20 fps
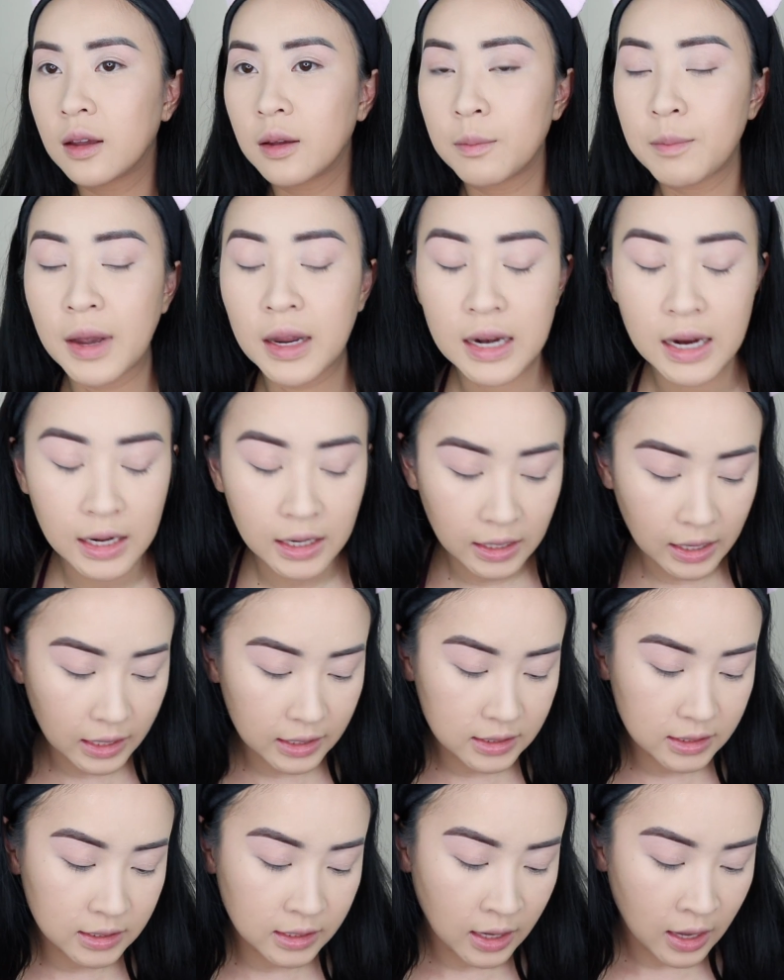magnetic
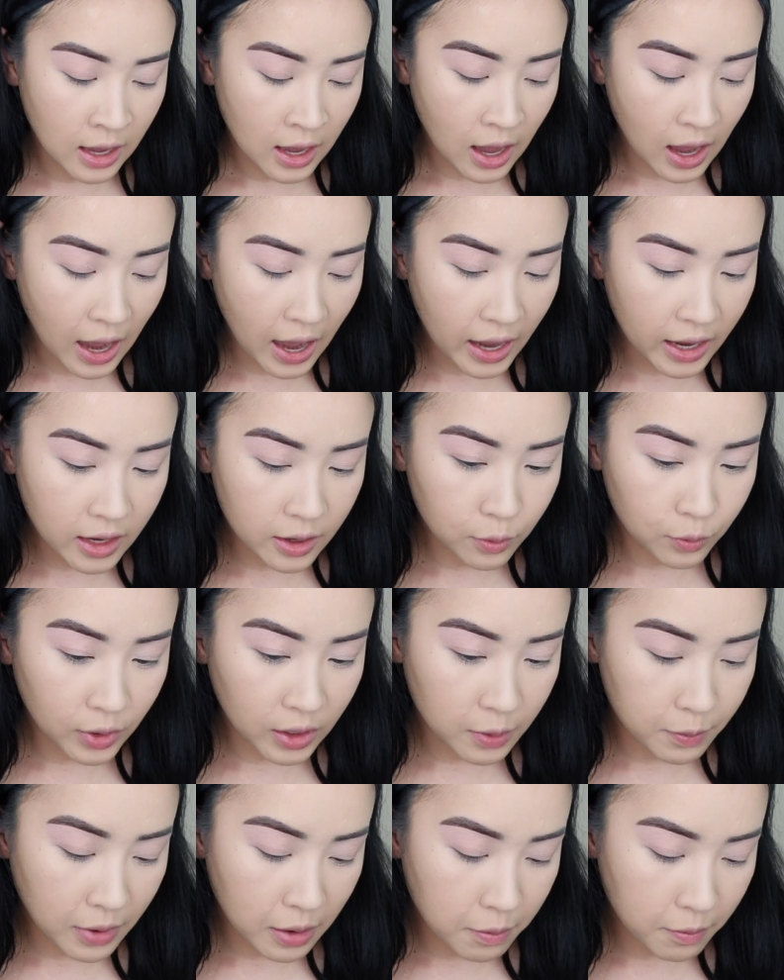case. I
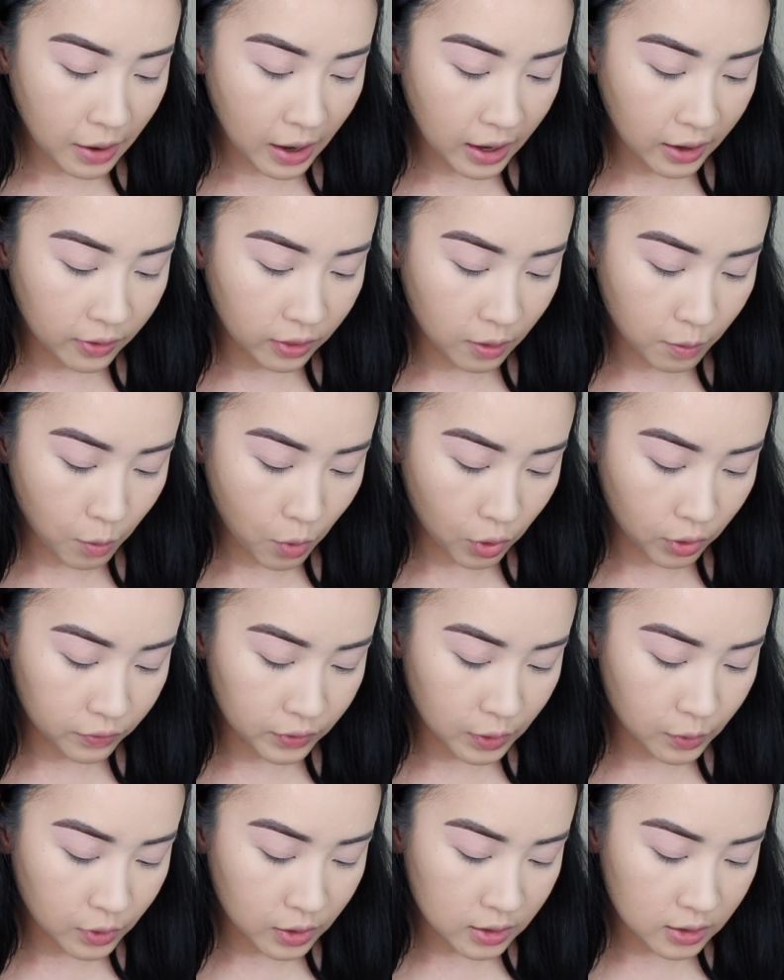recommend buying the
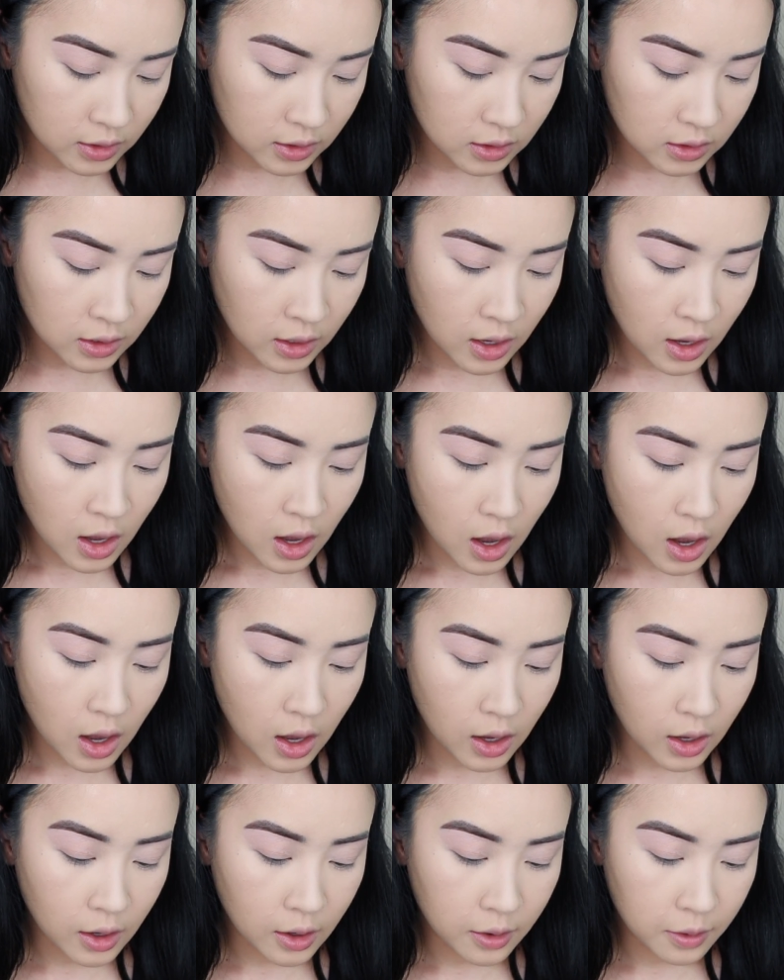Morphe ones
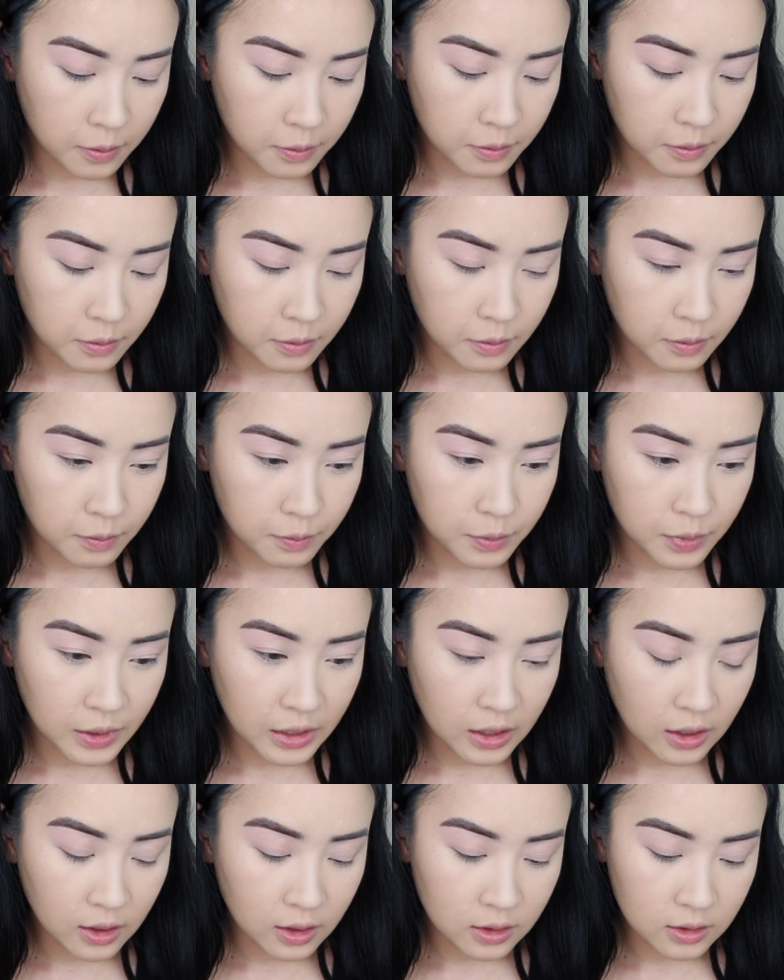
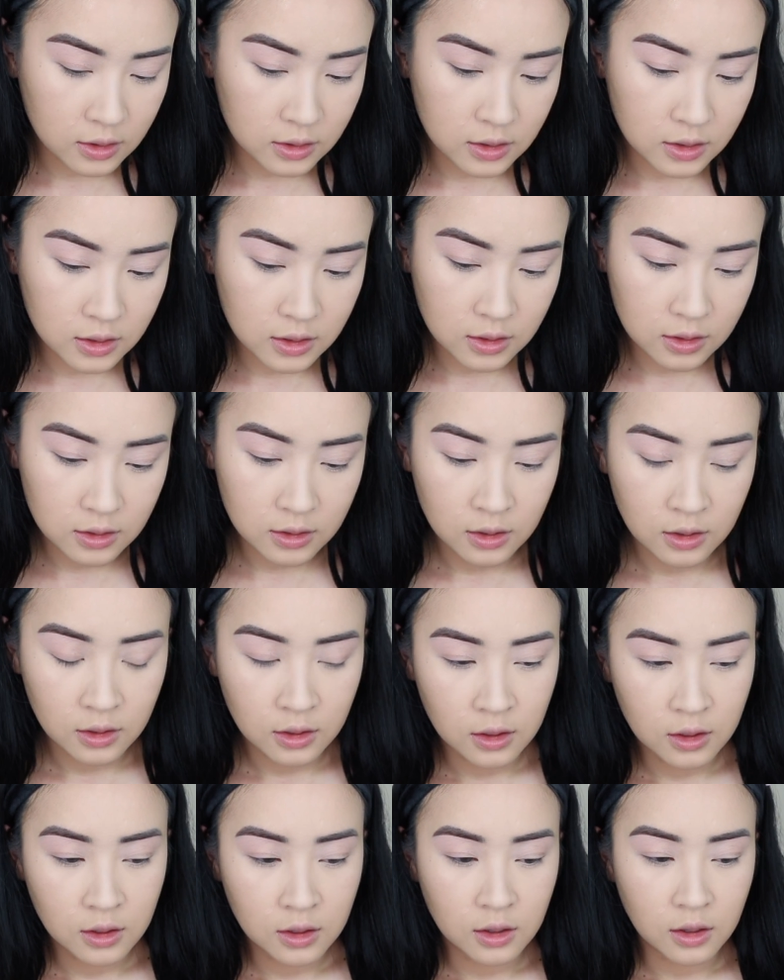because
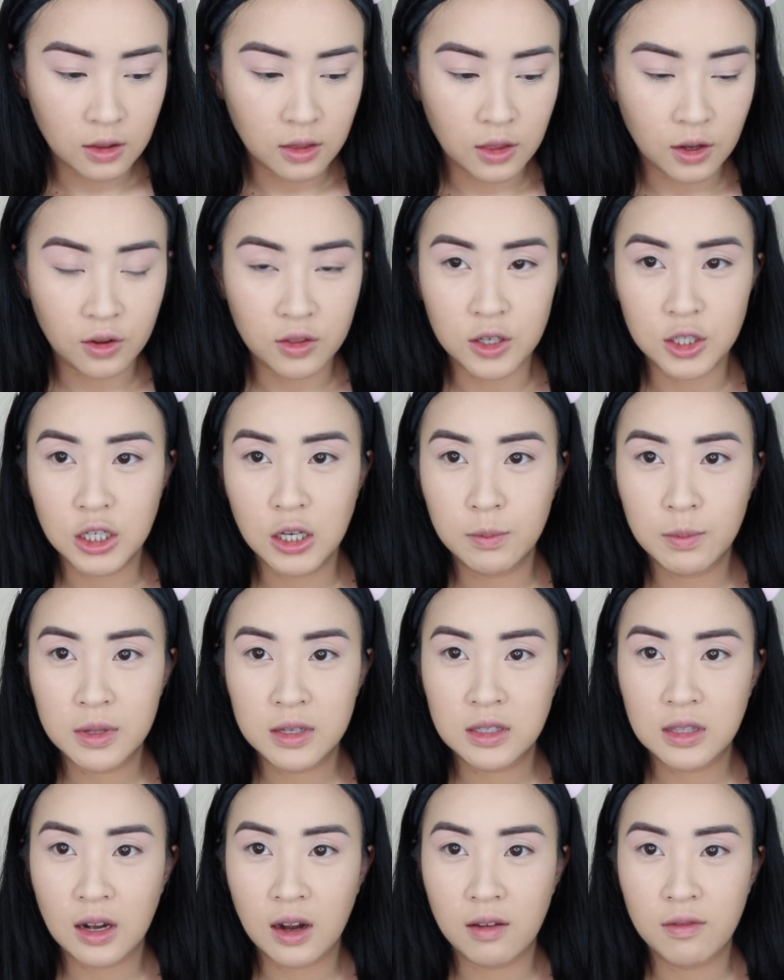they're the
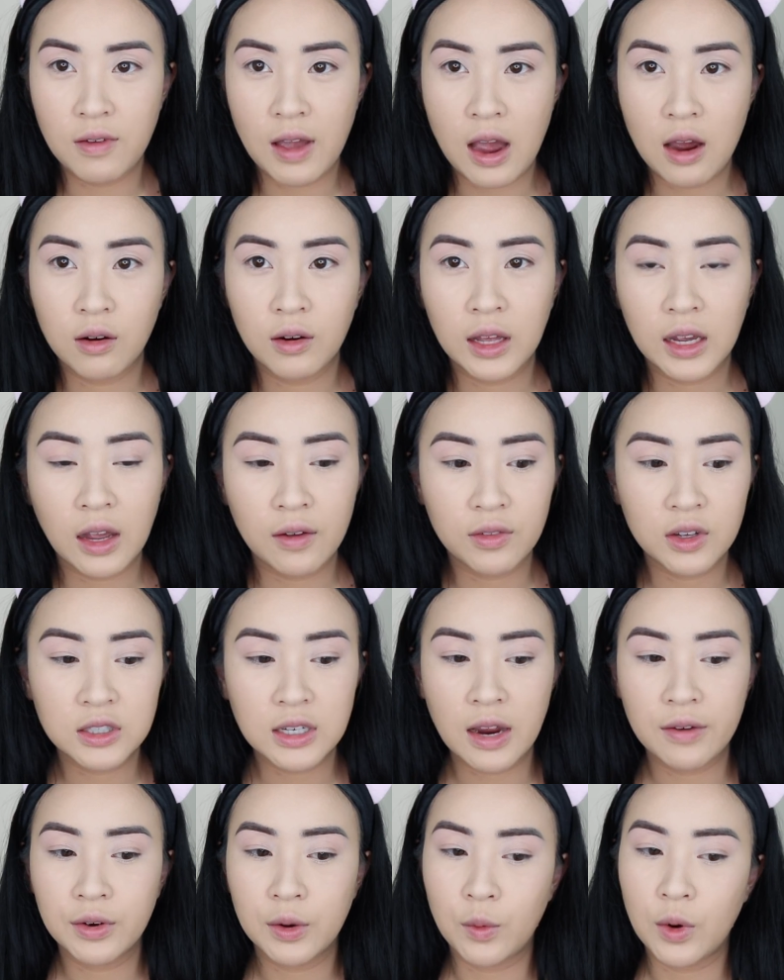cheapest that I found. Like I've looked
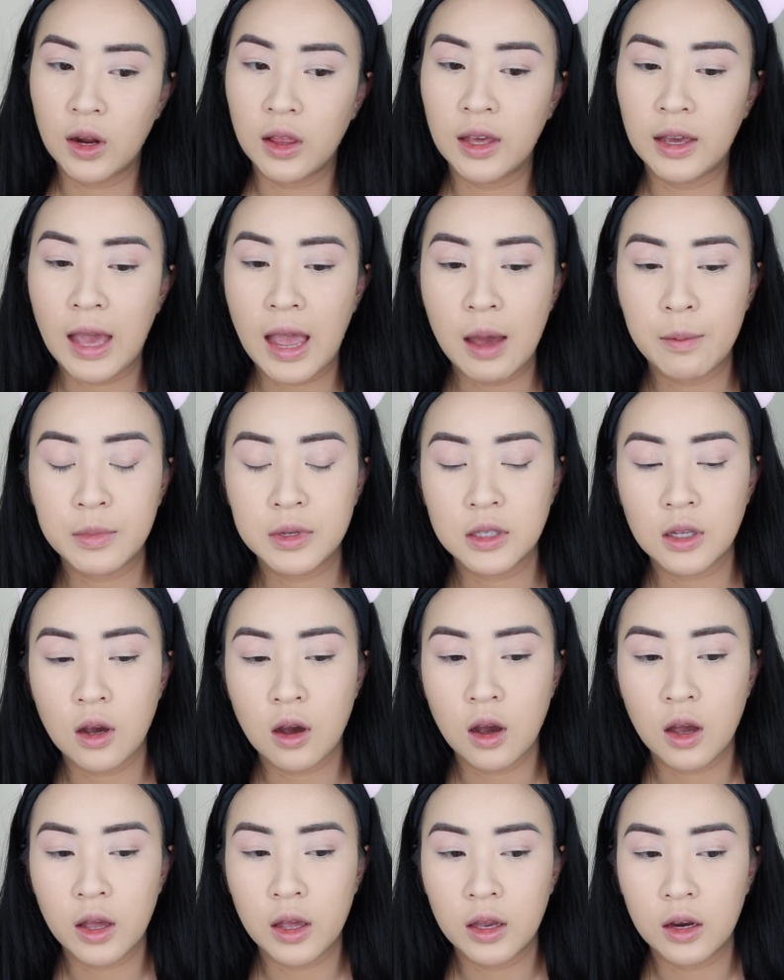everywhere, like
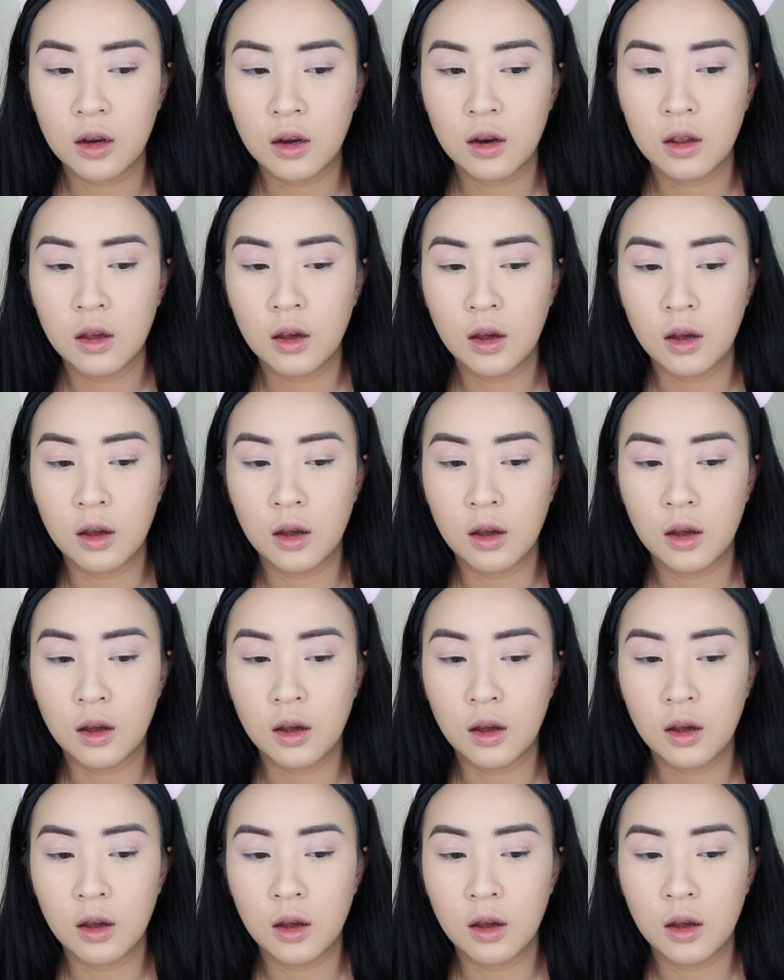Amazon,